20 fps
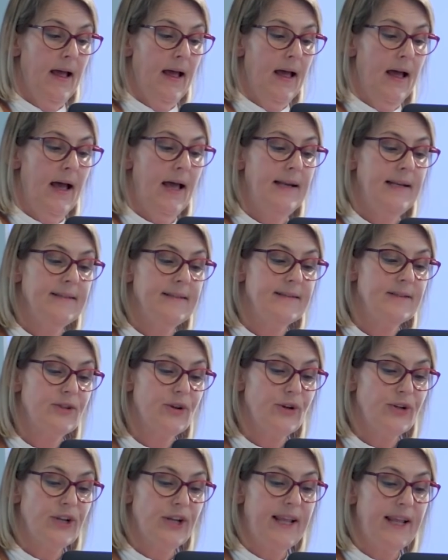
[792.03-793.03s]
And in
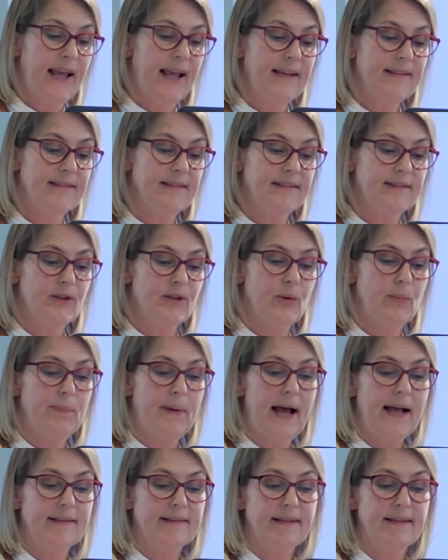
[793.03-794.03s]
certain cases, the
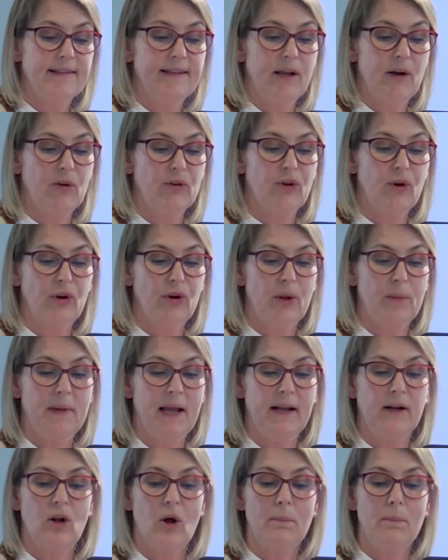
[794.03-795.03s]
opacity, autonomy,
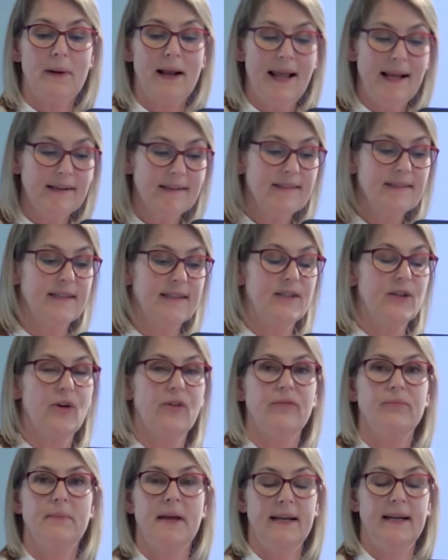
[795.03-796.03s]
and complexity
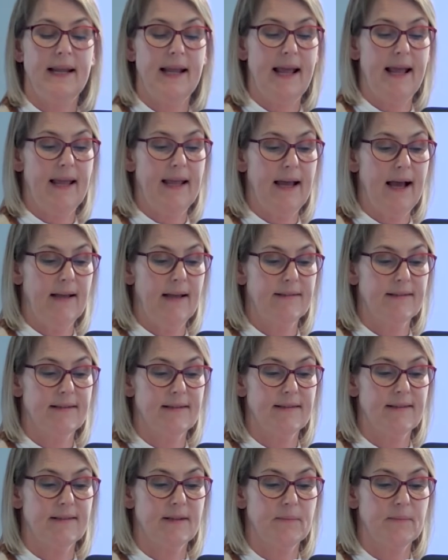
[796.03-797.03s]
of many AI
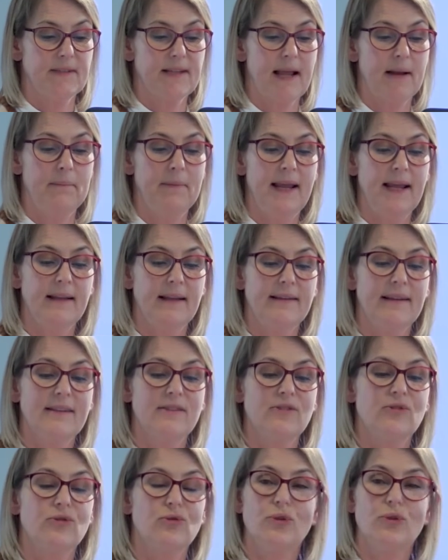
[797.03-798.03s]
systems can make it
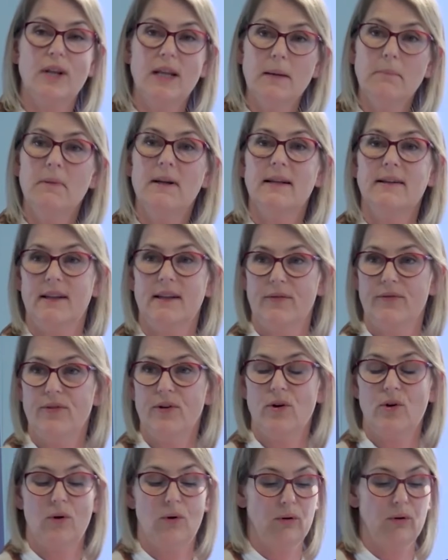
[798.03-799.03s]
extremely
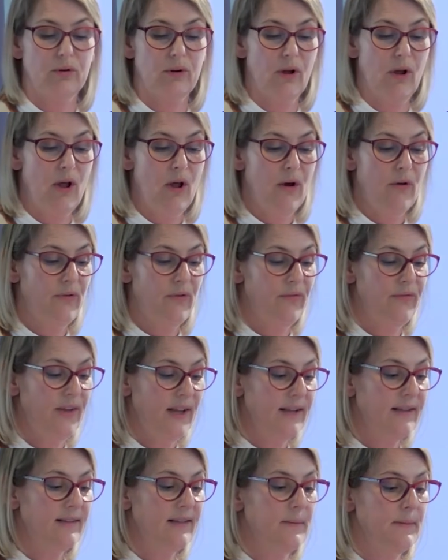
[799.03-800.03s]
difficult for
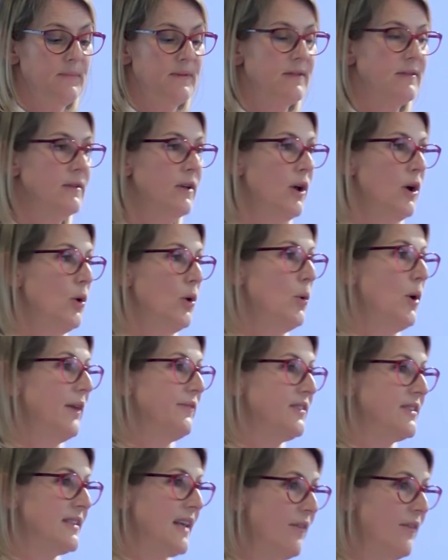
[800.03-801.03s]
victims who have
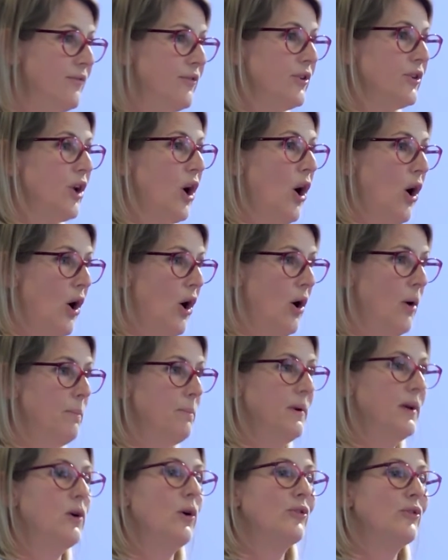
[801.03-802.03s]
suffered harm
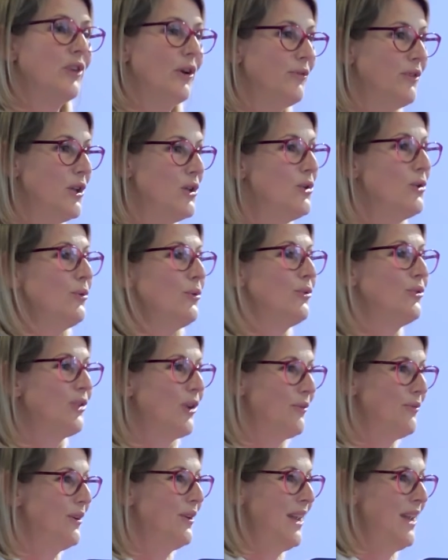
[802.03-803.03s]
because of the use
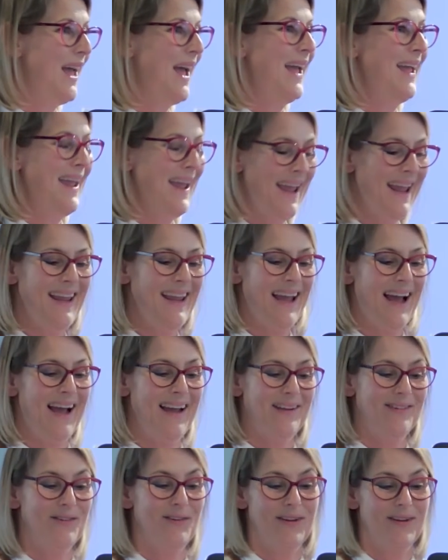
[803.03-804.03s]
of an
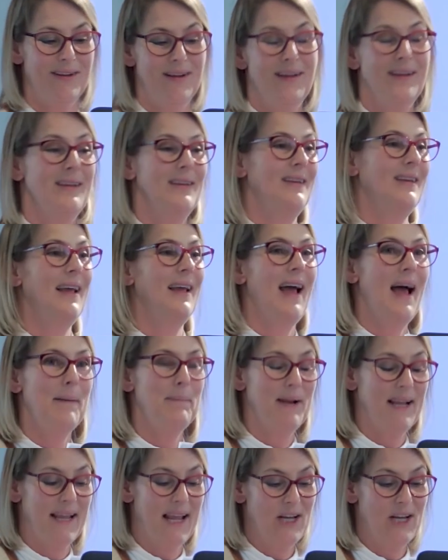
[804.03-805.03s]
AI
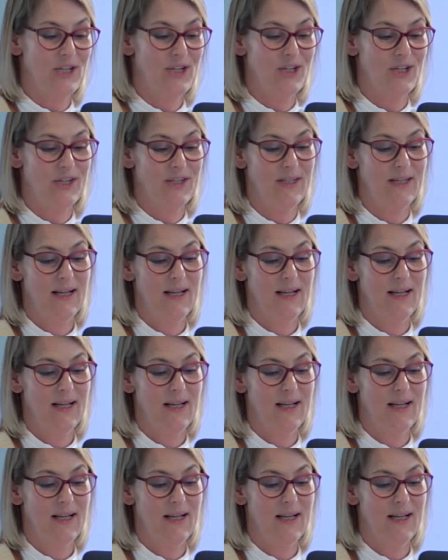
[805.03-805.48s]
application